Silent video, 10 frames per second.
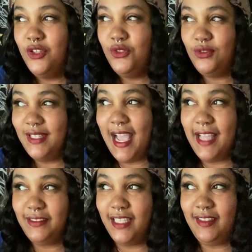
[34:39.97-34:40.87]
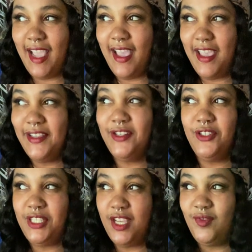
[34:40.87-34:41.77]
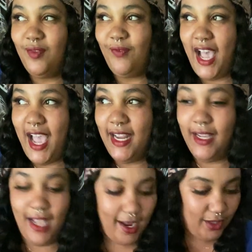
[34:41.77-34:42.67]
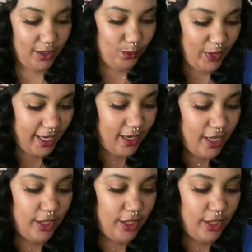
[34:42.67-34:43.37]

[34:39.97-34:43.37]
Do not let that energy of divide and conquer win.